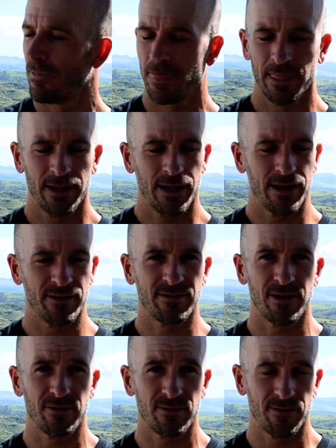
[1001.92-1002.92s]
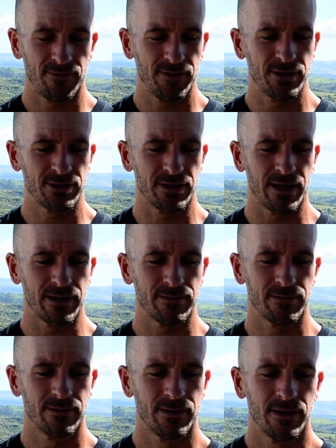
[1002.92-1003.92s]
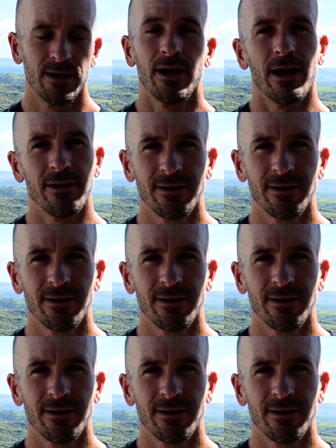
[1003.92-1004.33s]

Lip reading: and it says finish line. And you get